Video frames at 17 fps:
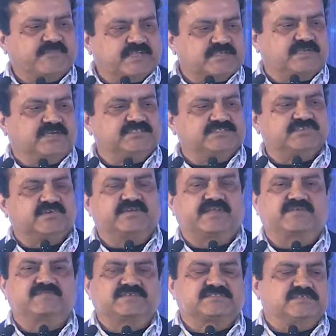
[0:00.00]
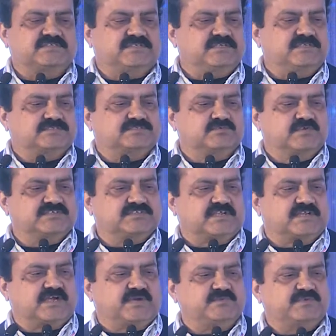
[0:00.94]
Cultural diversity, students
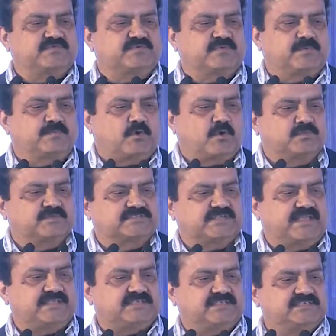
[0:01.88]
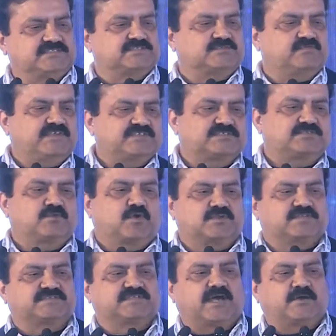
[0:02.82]
are coming from almost like east, west,
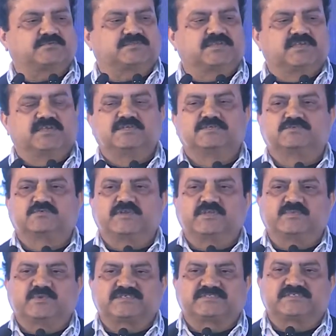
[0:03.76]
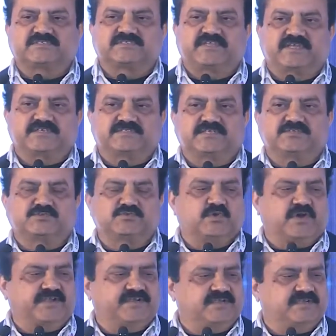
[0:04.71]
north, south, 20 plus states and
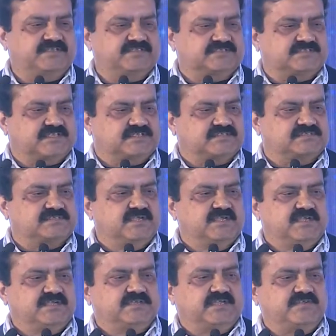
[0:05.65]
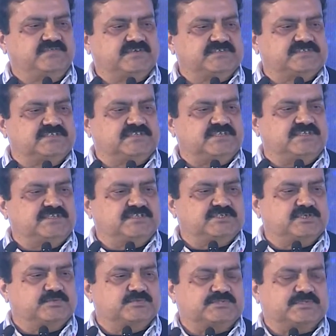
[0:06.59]
200 districts. Diversity in
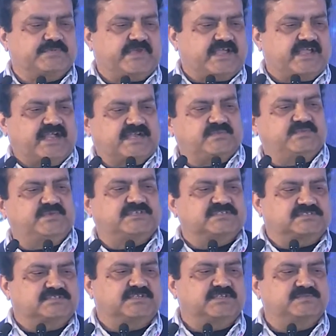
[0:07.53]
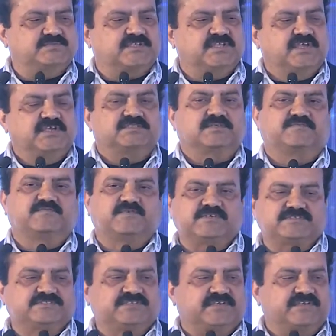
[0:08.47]
terms of academic streams, the
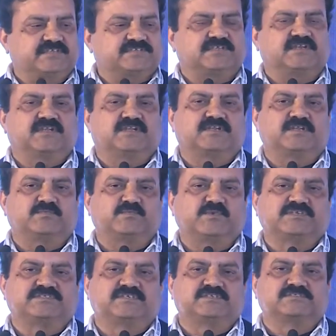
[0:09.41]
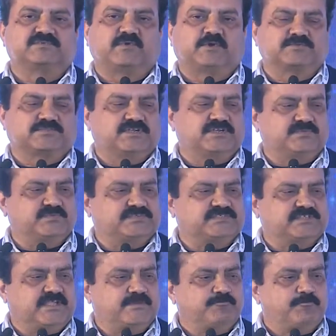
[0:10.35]
first generation learner mix is about
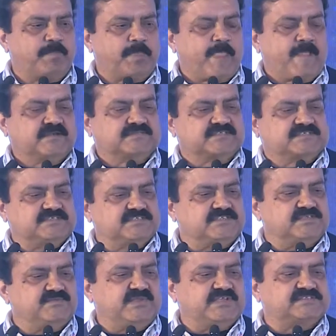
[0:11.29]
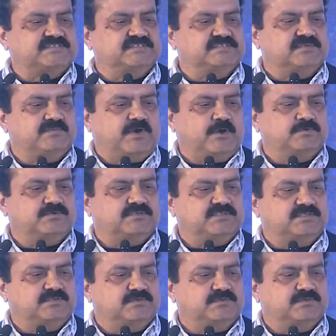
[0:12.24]
30%. The city mix is about,